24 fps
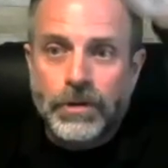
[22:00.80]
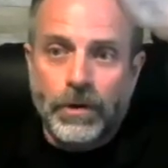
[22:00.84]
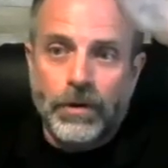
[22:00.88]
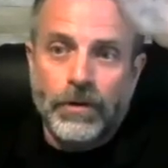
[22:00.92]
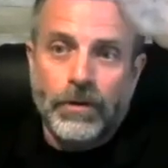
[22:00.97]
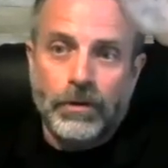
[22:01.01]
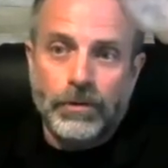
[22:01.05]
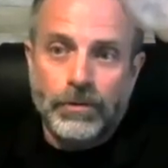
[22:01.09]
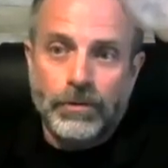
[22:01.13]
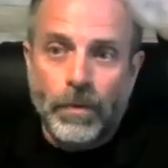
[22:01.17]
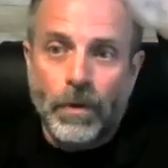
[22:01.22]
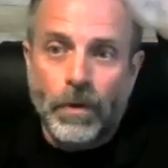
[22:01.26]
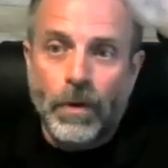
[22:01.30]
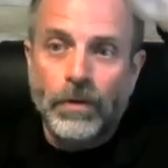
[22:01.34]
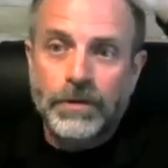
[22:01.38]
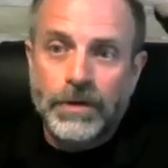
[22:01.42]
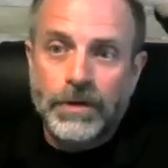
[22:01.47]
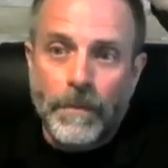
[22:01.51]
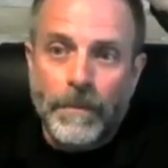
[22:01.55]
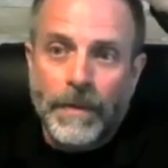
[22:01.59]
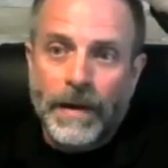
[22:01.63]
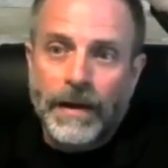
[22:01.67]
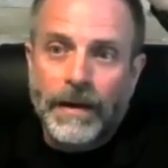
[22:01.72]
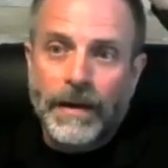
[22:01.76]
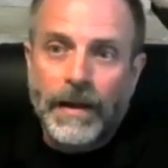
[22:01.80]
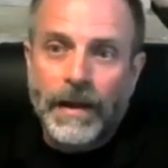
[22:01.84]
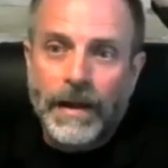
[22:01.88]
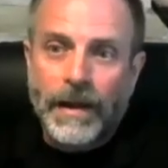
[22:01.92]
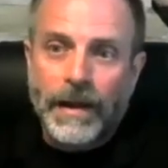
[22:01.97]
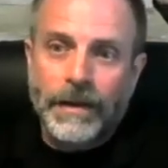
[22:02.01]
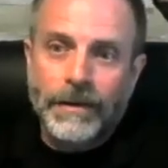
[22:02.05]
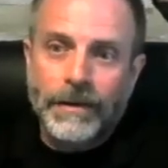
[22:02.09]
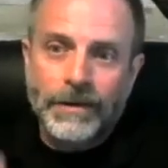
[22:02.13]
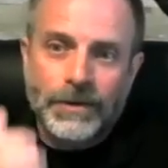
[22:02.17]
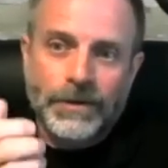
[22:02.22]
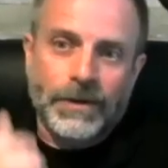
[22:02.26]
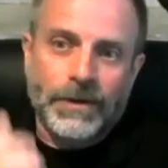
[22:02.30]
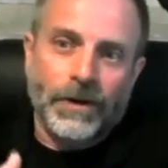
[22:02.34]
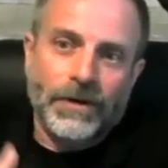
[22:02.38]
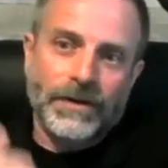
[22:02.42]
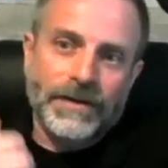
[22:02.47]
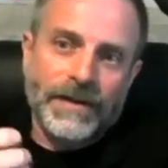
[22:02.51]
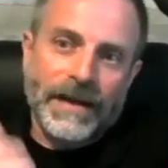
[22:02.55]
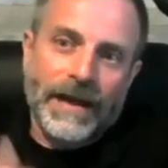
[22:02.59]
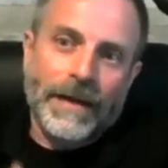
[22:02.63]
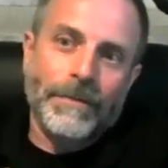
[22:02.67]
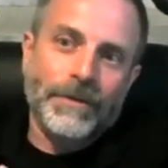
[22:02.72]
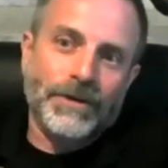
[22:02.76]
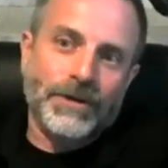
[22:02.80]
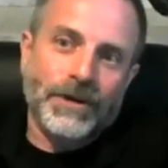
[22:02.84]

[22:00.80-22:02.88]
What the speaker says: those rolls up on end, you start damaging